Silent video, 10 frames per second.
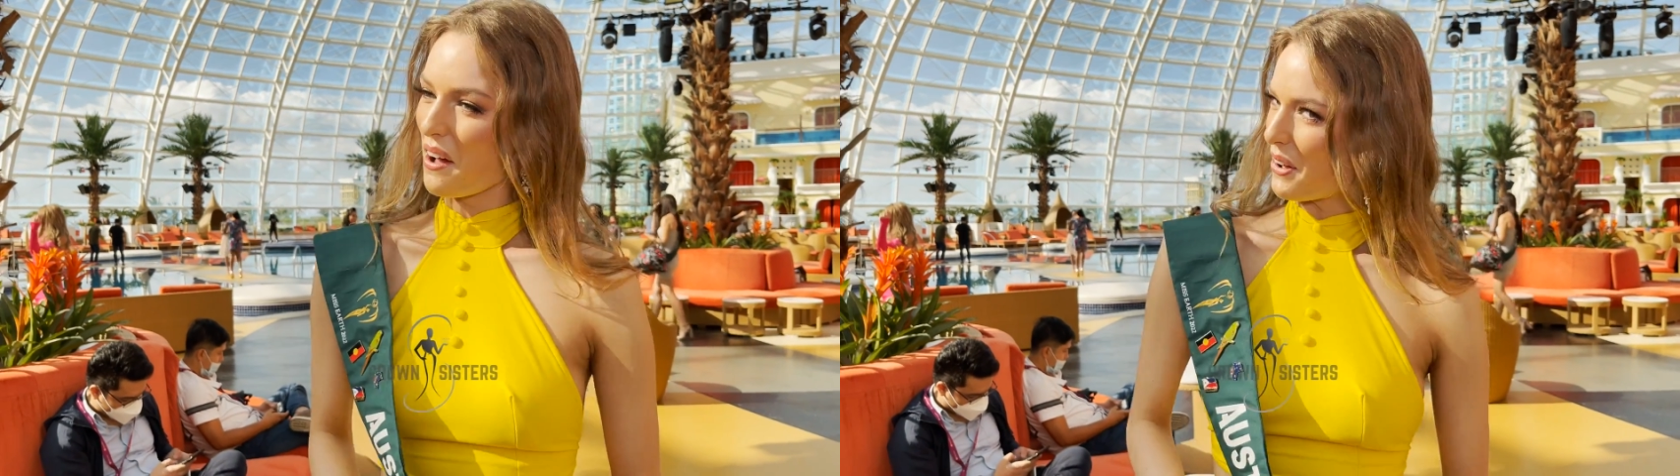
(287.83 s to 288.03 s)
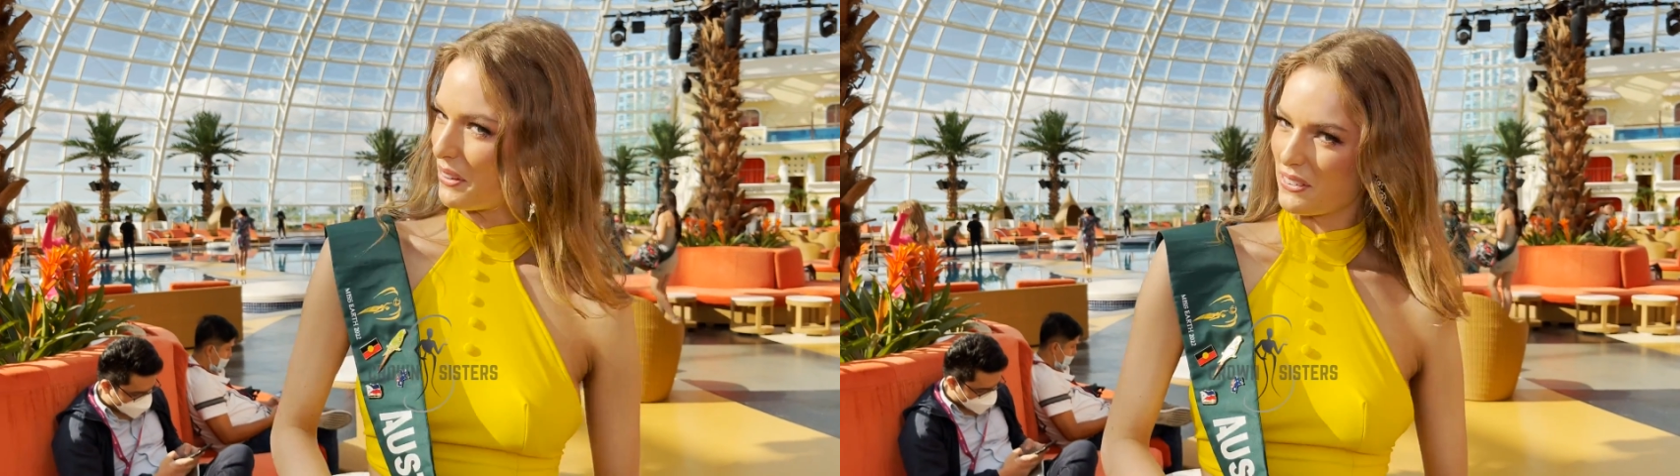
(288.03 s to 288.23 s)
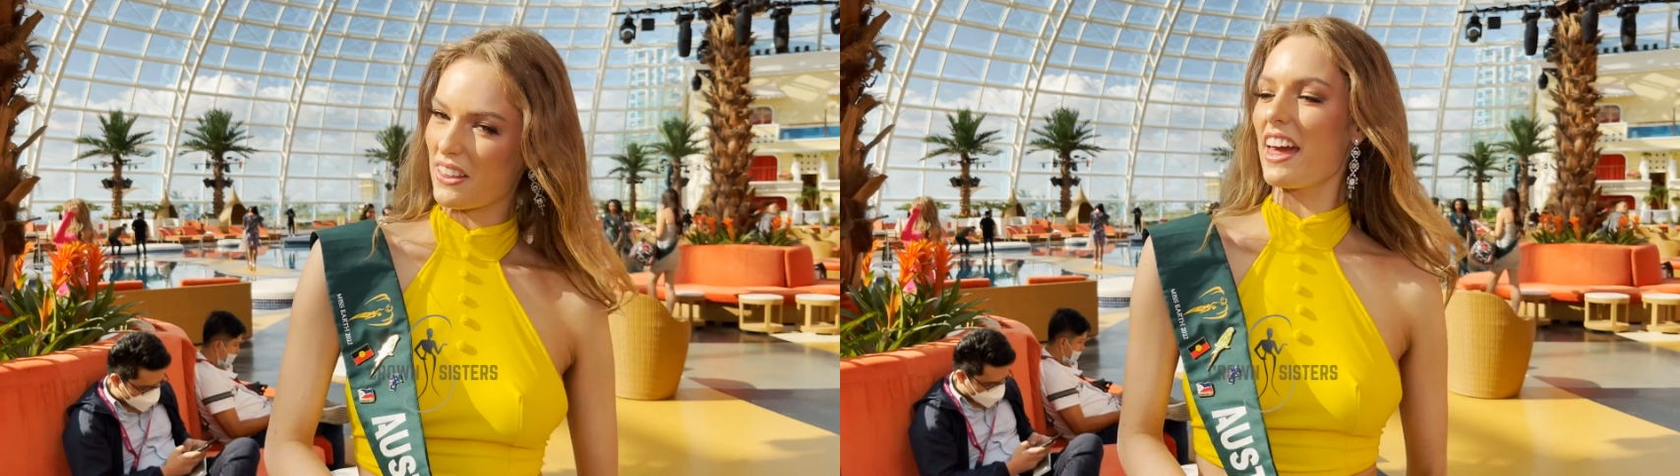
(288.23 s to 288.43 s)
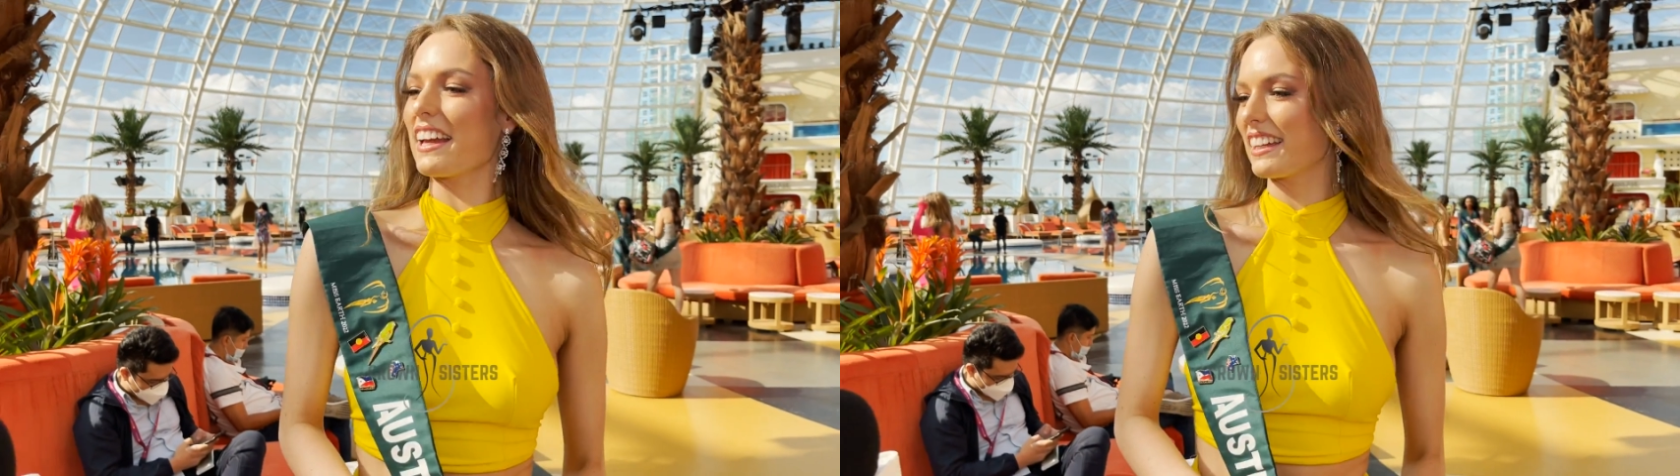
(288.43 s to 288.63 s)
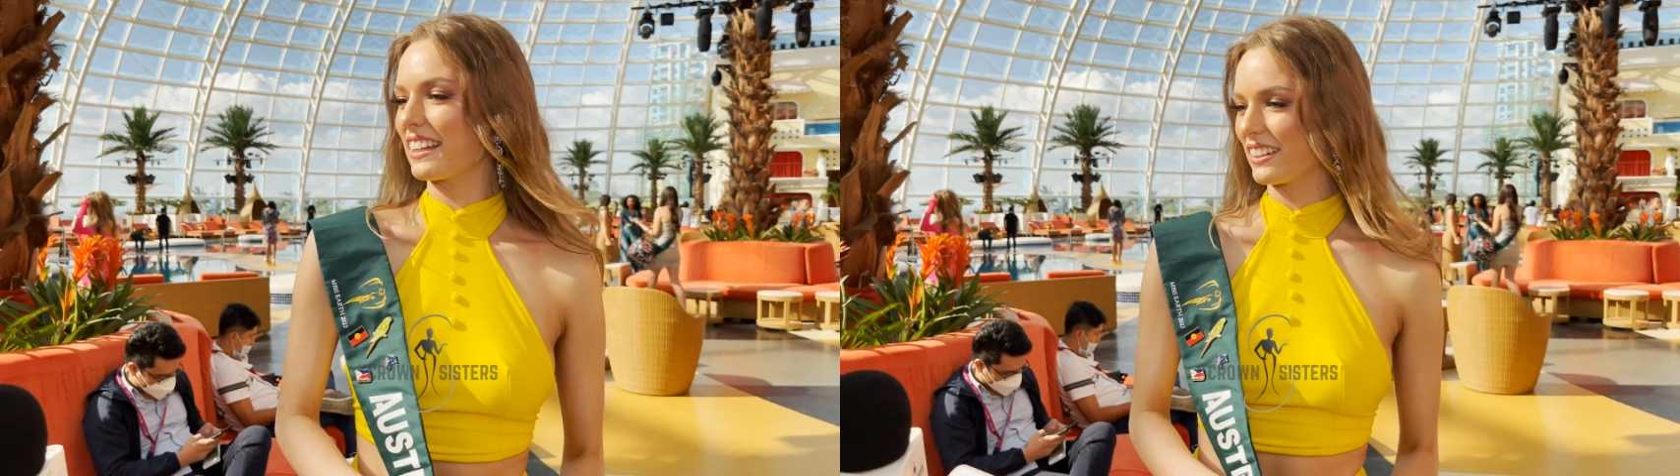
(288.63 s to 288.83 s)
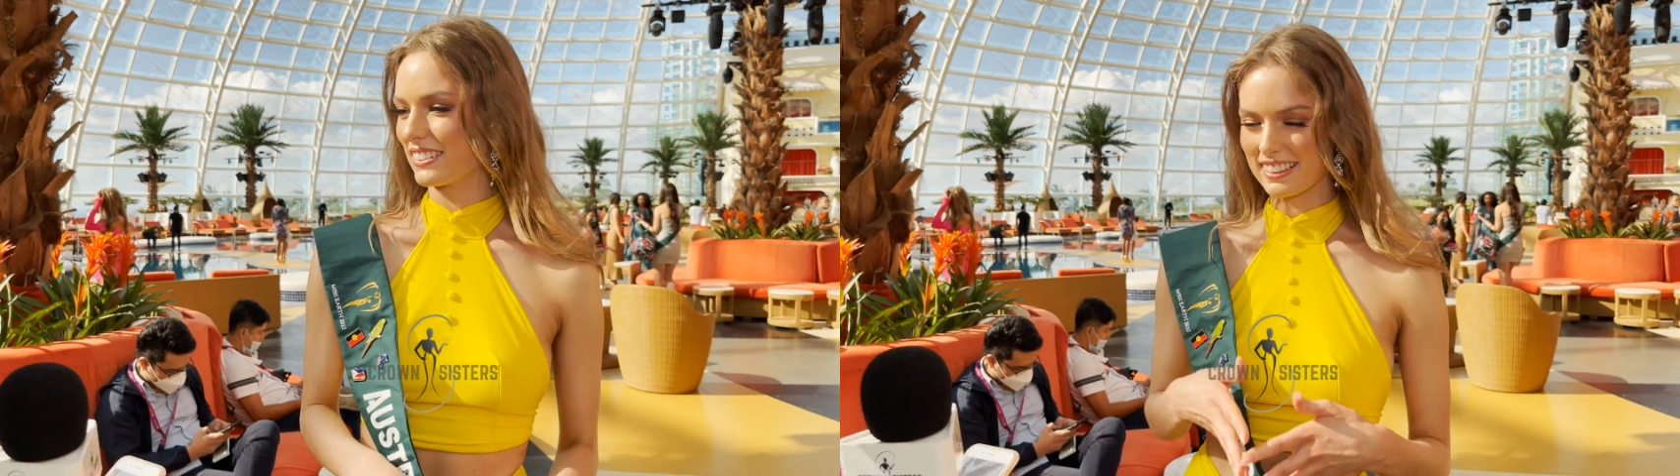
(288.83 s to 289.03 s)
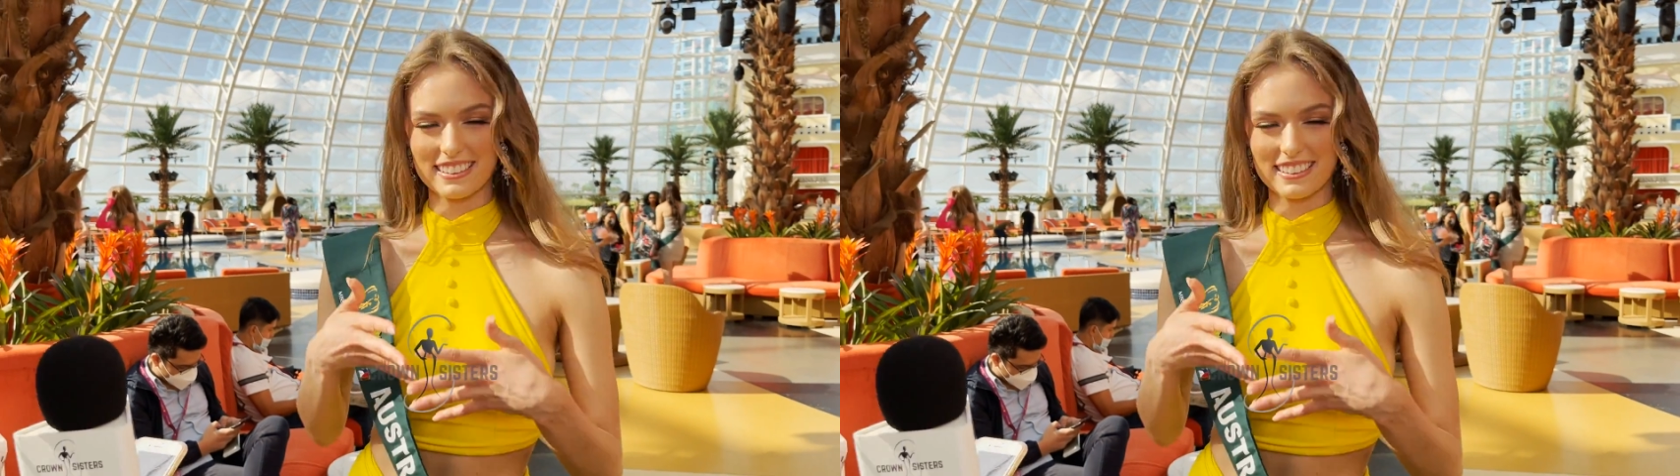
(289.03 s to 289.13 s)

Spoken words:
Would you say that?